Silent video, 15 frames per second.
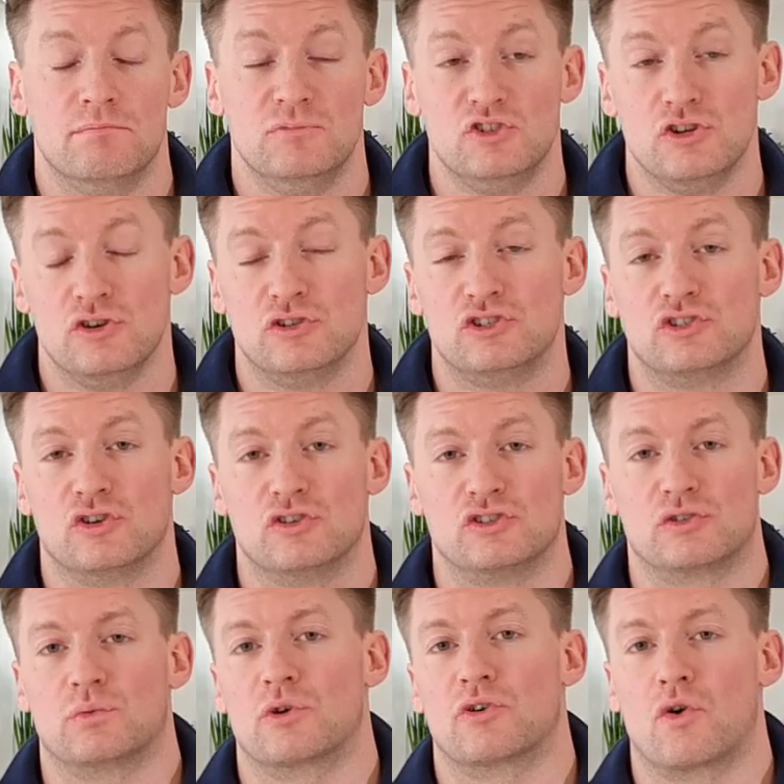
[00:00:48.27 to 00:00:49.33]
new
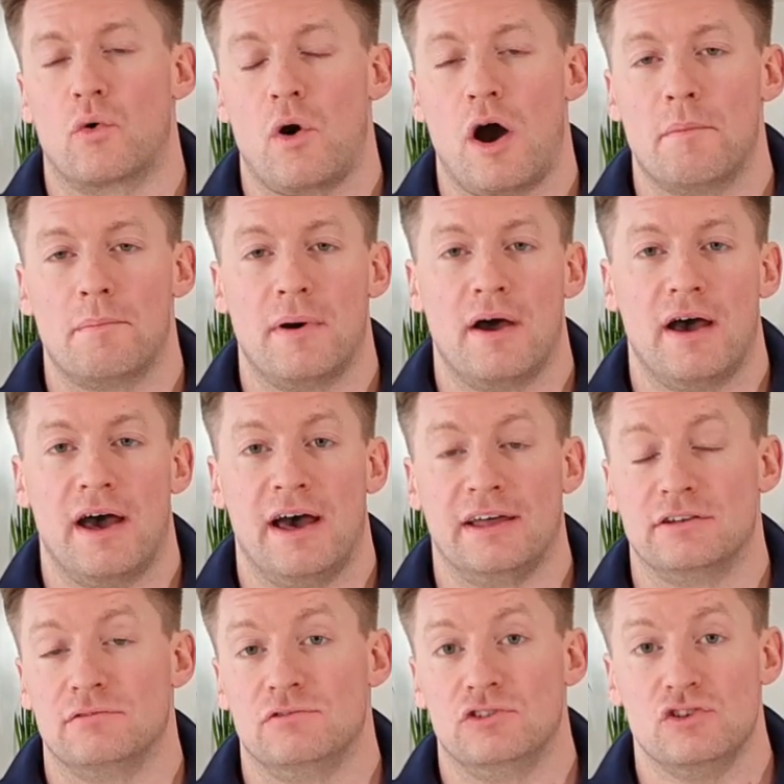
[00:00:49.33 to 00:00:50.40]
shoots will grow up
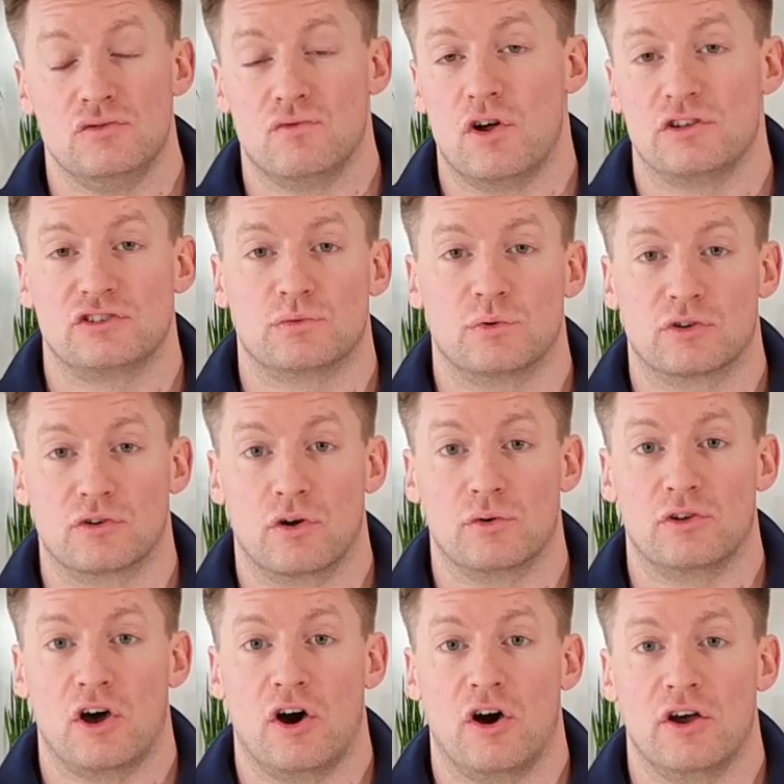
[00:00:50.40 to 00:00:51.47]
and new roots will grow
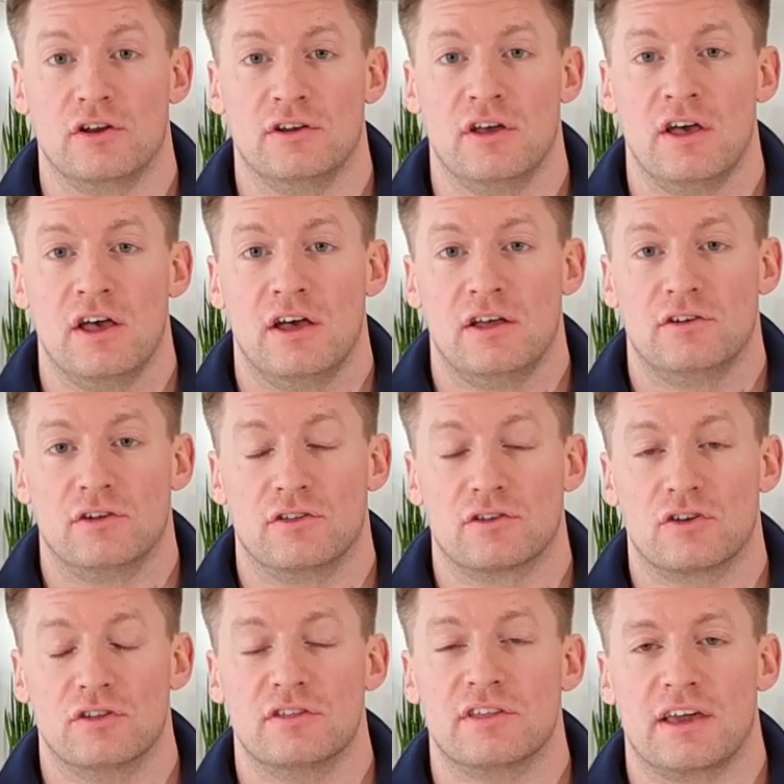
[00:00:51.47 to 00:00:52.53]
down. Now the
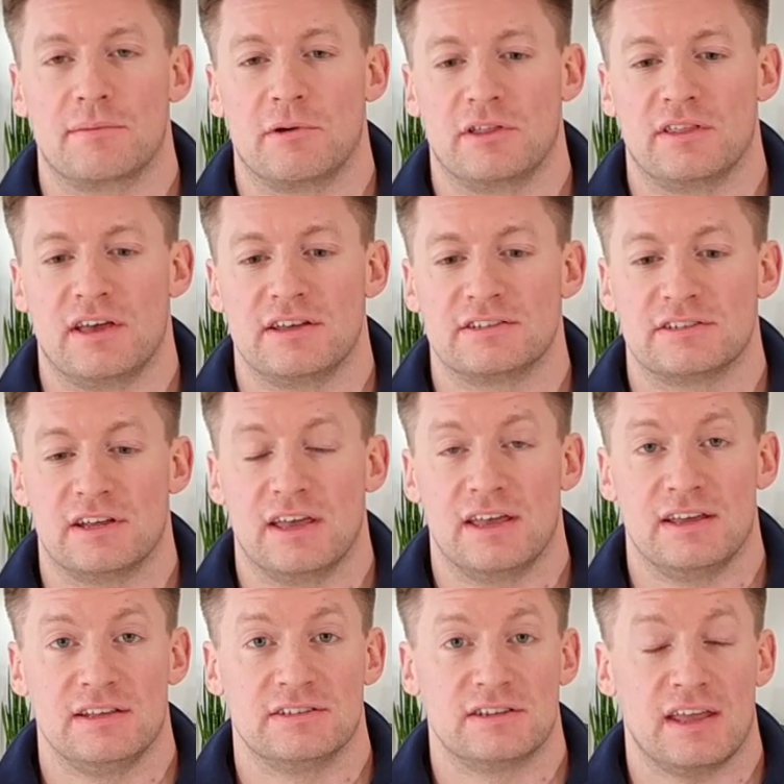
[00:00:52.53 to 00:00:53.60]
good thing about this
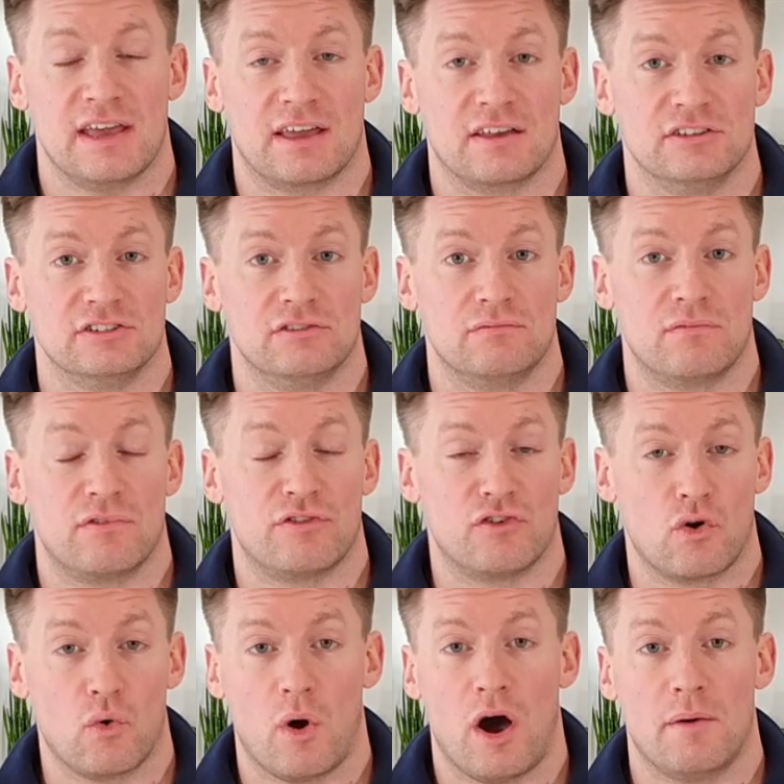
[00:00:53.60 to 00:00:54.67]
is it can
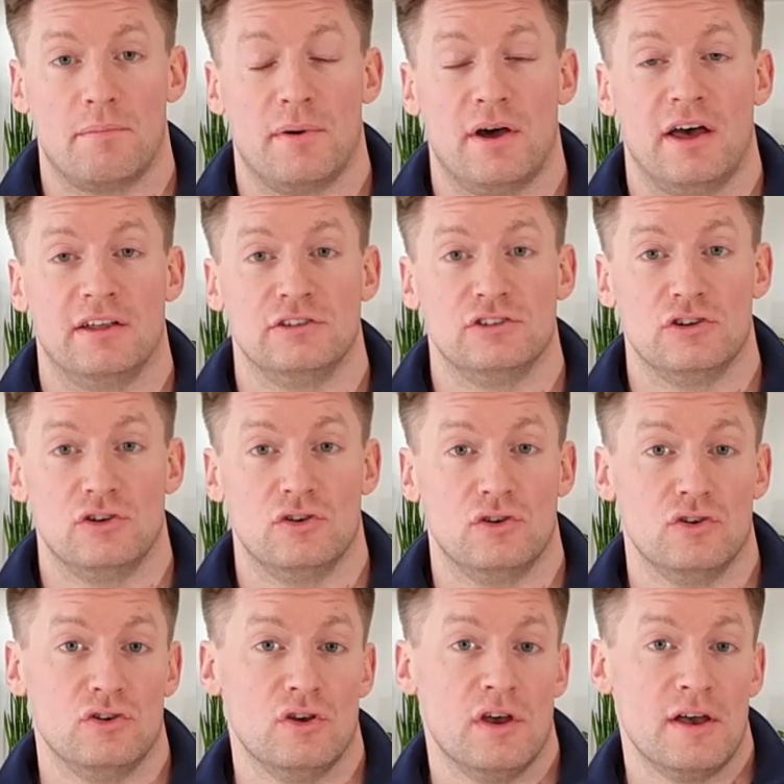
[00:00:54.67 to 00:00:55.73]
throw up a
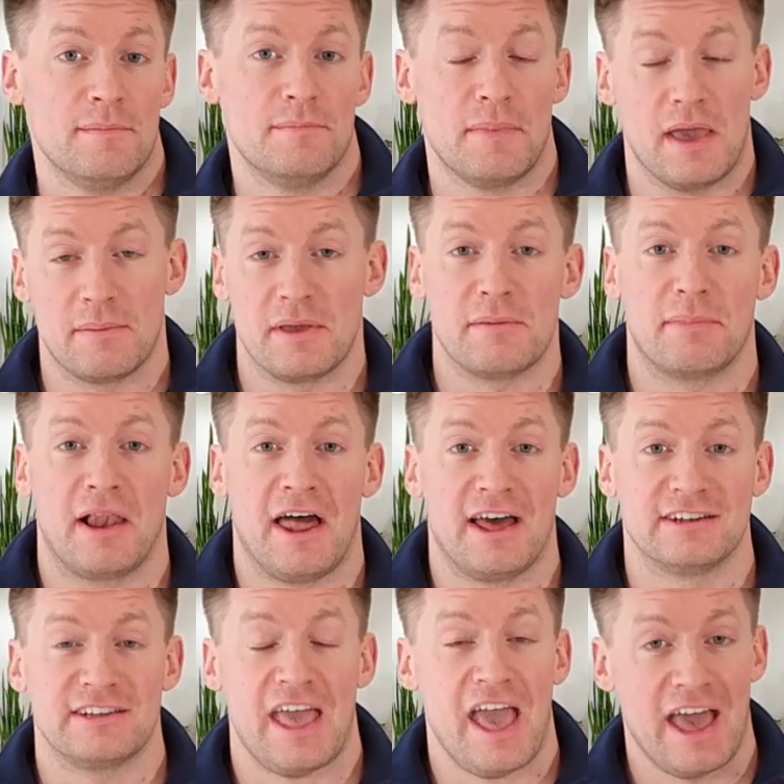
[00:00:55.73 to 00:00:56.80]
new baby
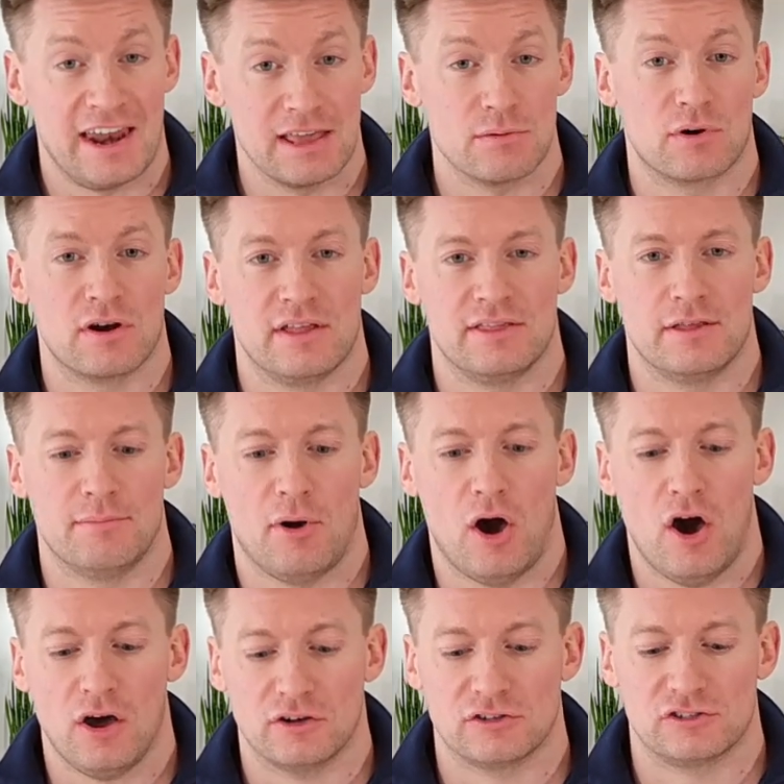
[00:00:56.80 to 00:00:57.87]
plant anywhere in the
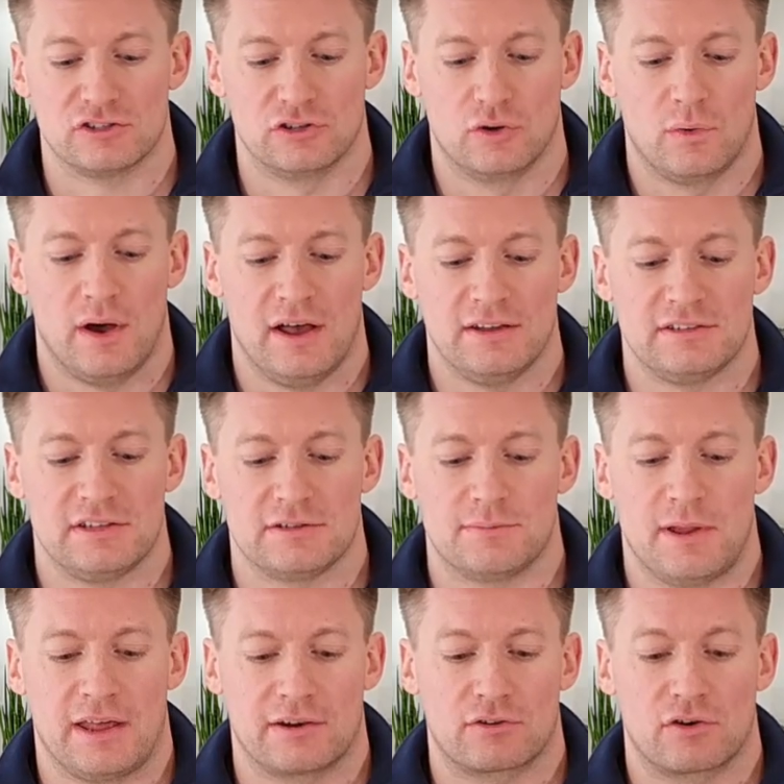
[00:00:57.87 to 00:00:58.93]
pot. So as this
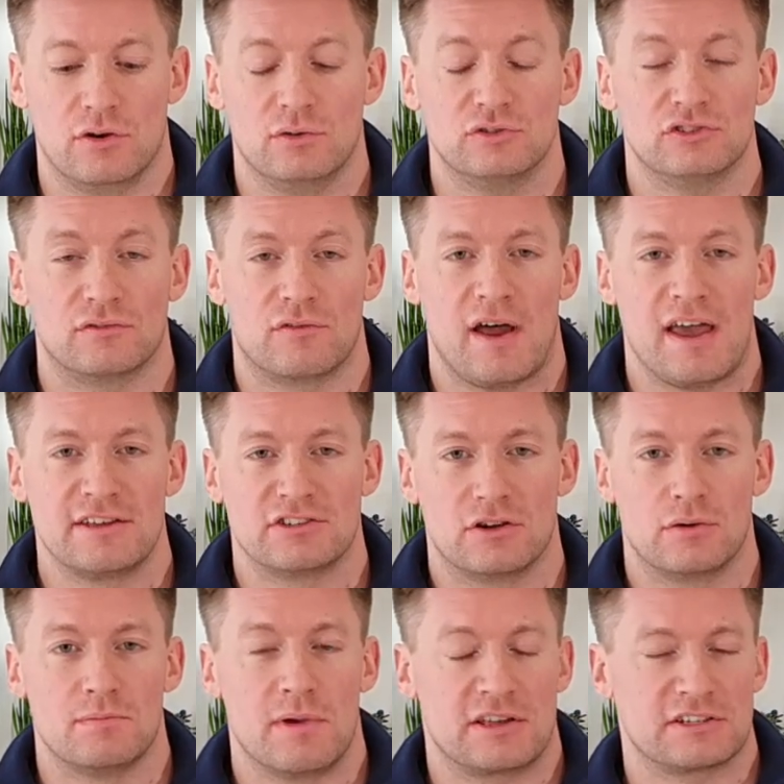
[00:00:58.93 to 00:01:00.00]
plant grows, the
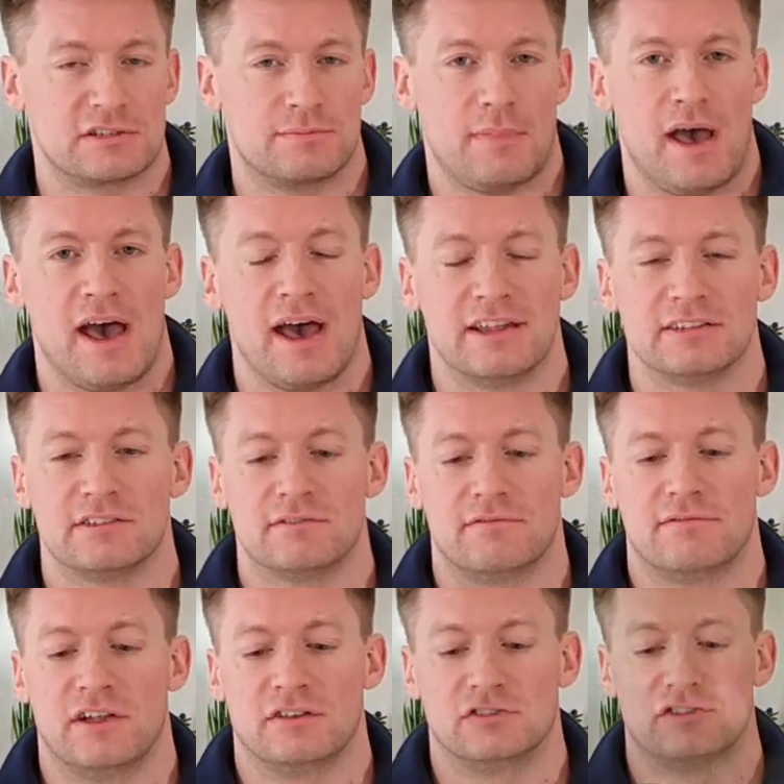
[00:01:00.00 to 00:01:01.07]
rhizome expands and
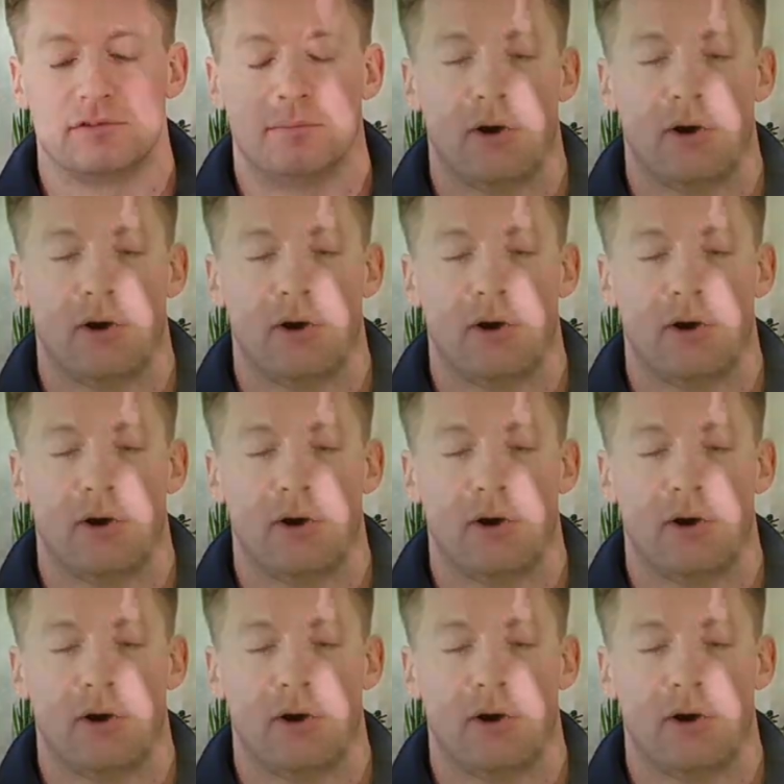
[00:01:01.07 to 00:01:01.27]
fills the